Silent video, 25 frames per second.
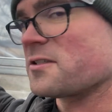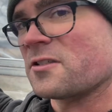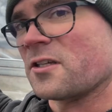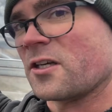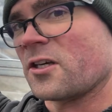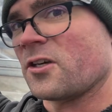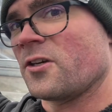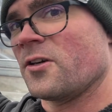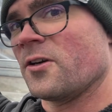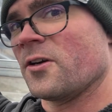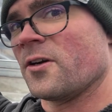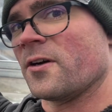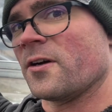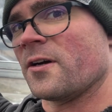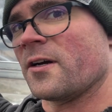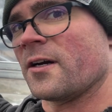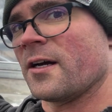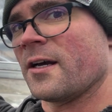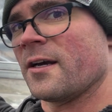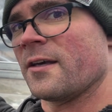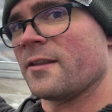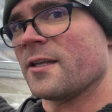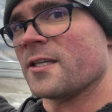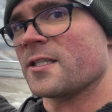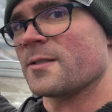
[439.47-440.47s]
secure
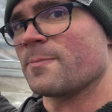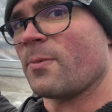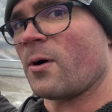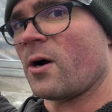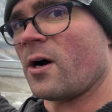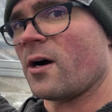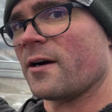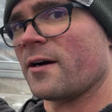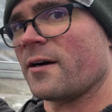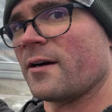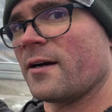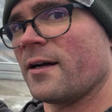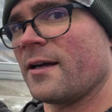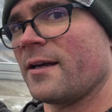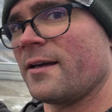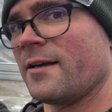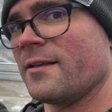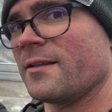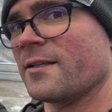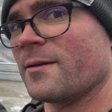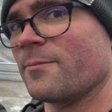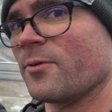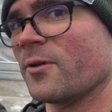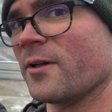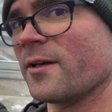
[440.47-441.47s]
this bar
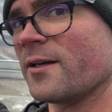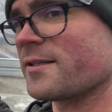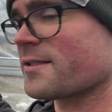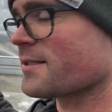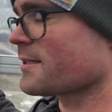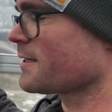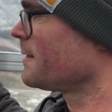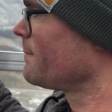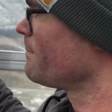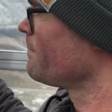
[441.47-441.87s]
into place.